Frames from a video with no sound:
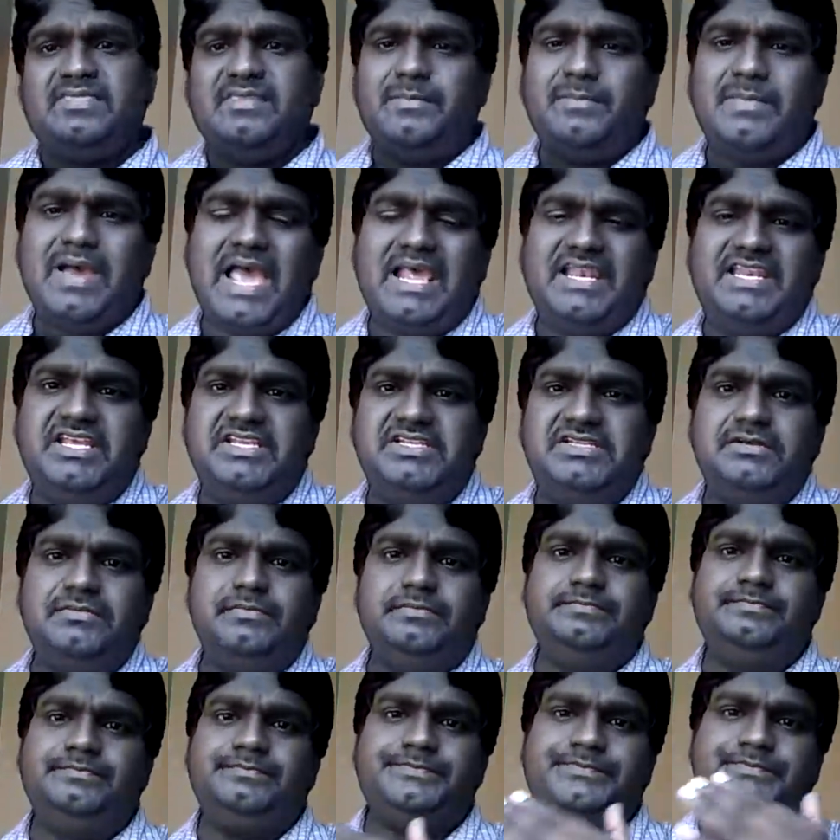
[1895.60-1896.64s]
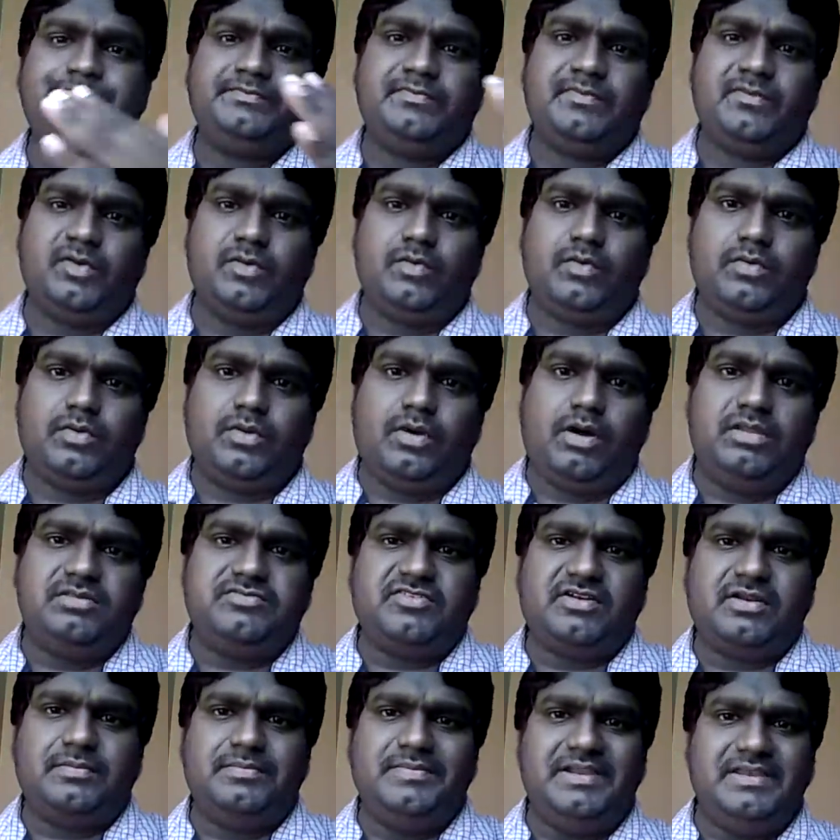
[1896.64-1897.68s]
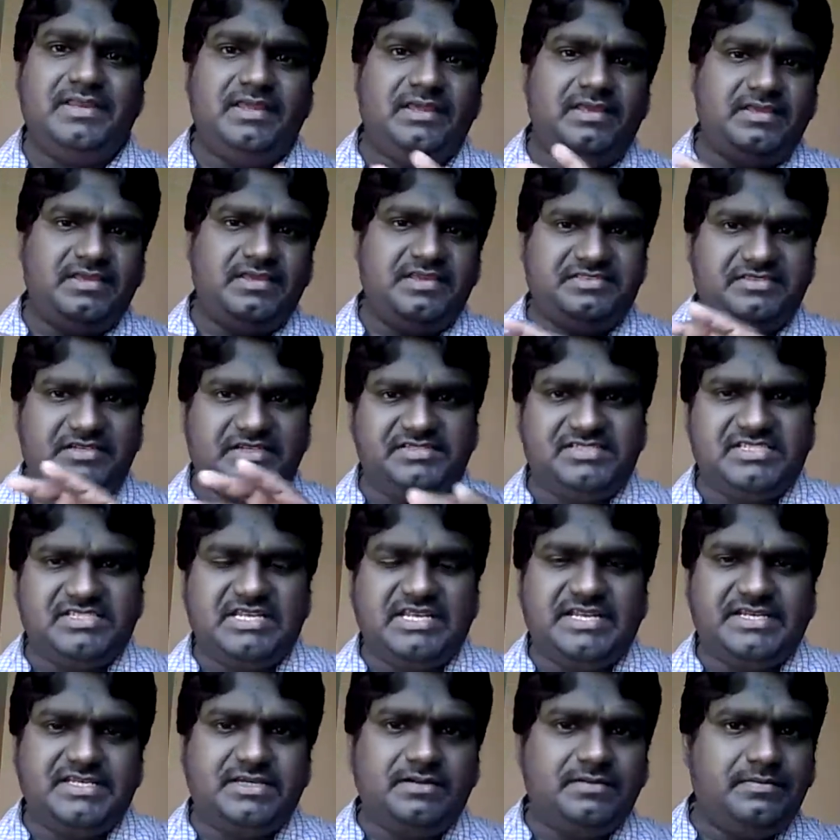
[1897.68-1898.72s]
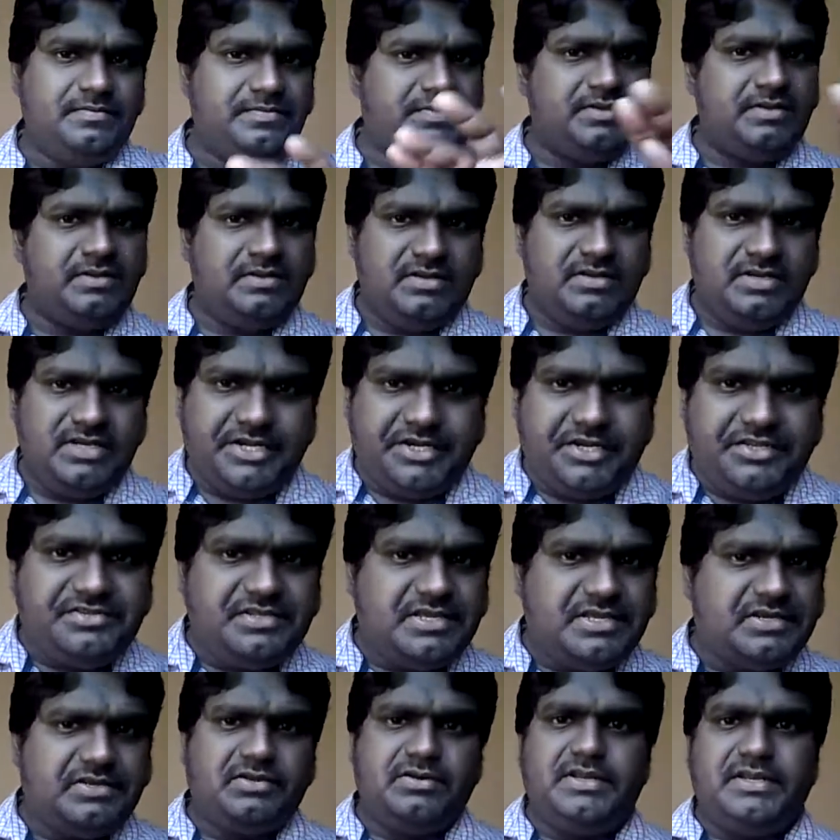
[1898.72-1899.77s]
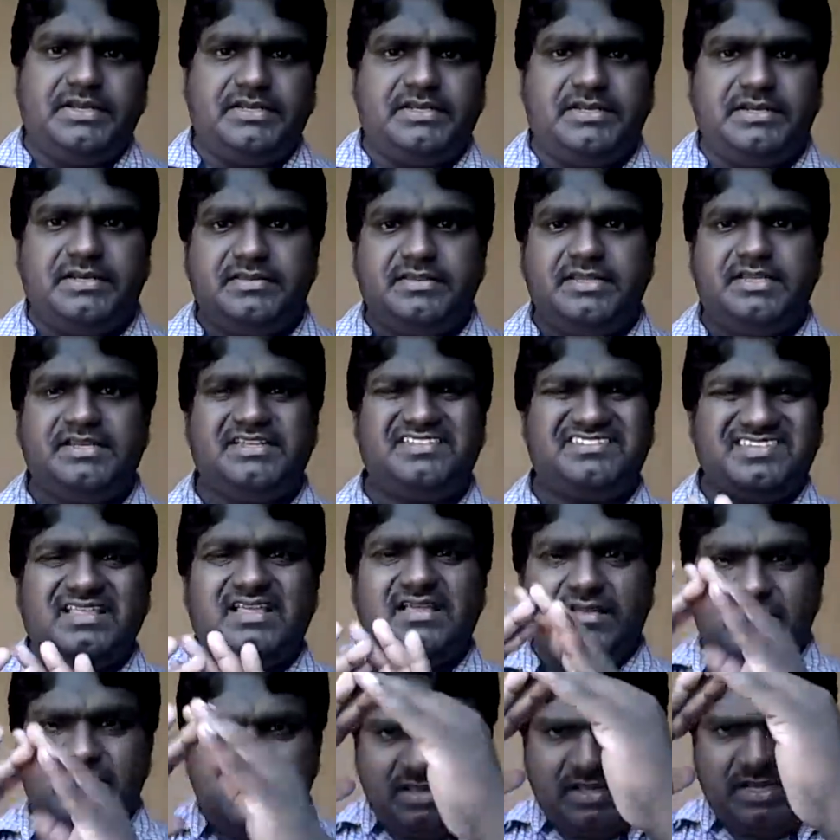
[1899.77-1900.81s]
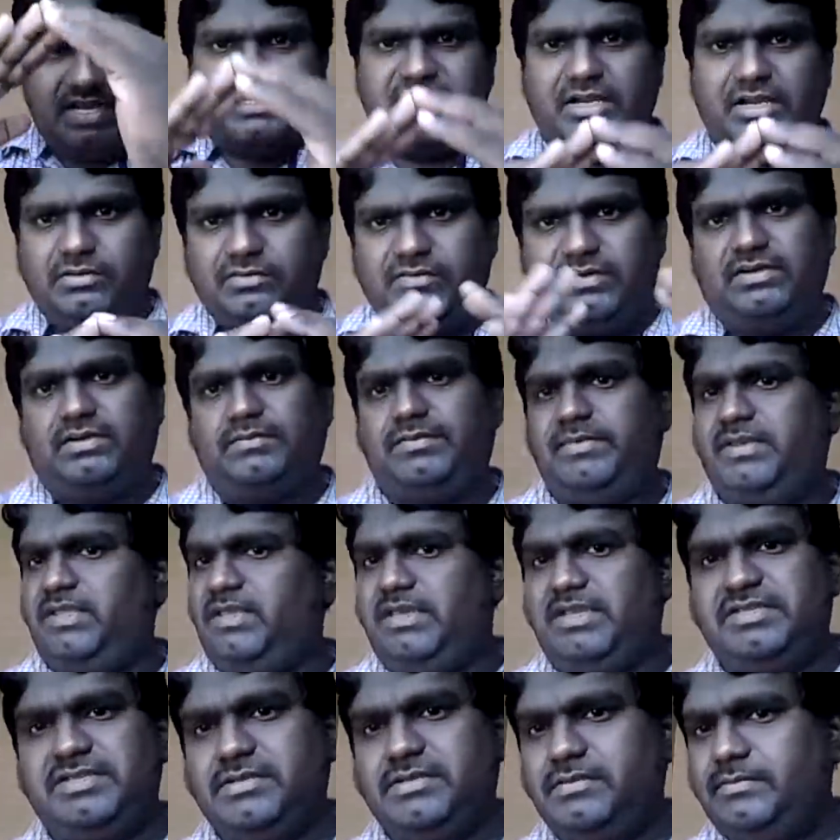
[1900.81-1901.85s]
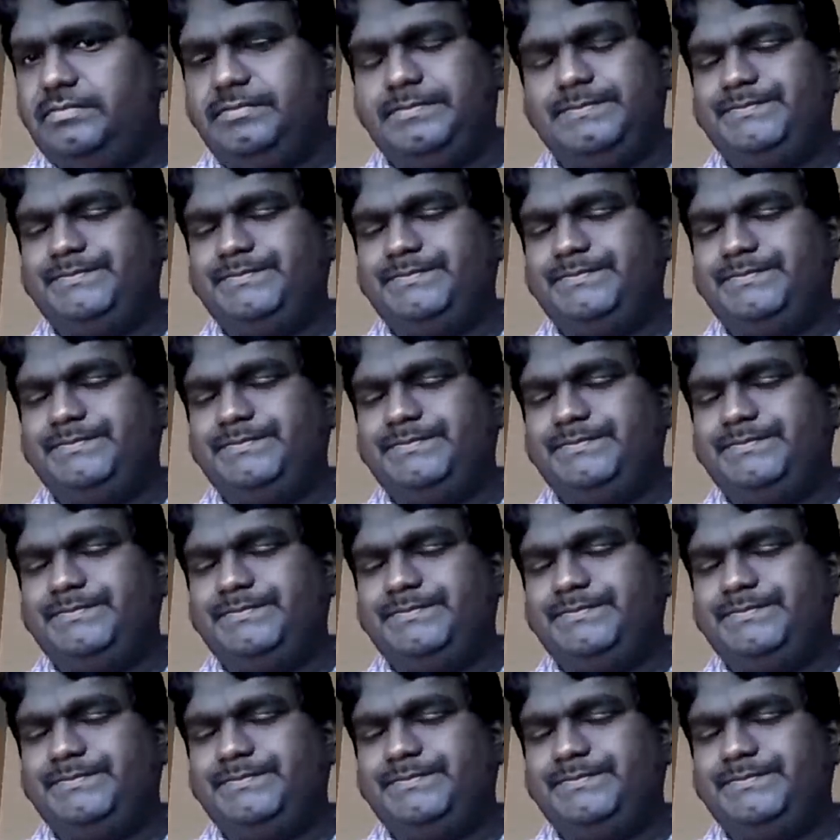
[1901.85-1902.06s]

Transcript: manager calls for a meeting. He sends a letter. It is circulated. That is a downward communication.